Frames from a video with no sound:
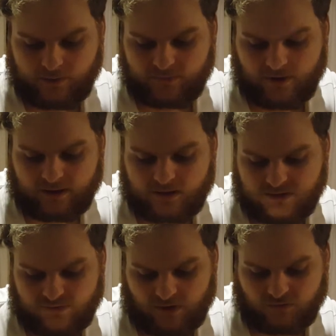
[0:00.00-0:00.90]
with because
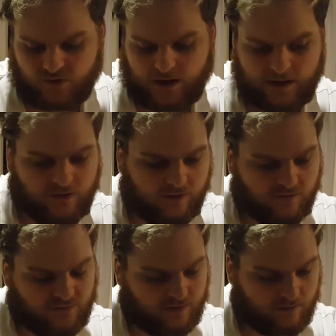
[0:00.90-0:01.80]
if you have trading, you can
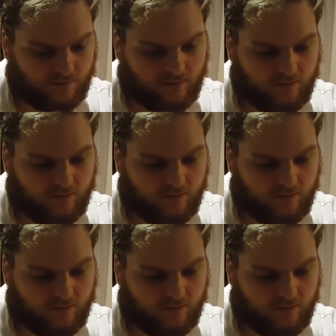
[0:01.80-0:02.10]
send